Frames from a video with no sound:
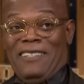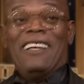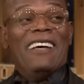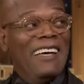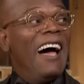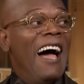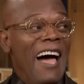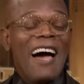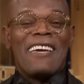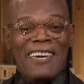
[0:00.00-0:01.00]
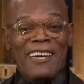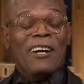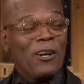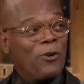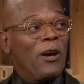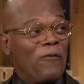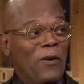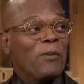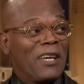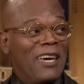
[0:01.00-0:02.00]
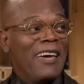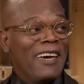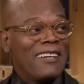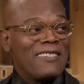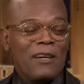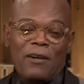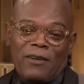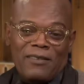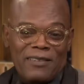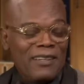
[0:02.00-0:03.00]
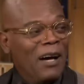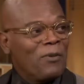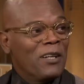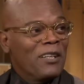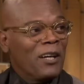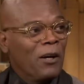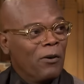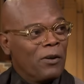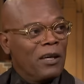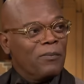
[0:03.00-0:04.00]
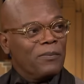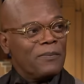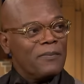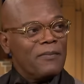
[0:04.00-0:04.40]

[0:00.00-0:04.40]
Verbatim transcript: Arnold Palmer. I get a great from the king. I mean, so come on. I'm also, good to go. Well, I know you're a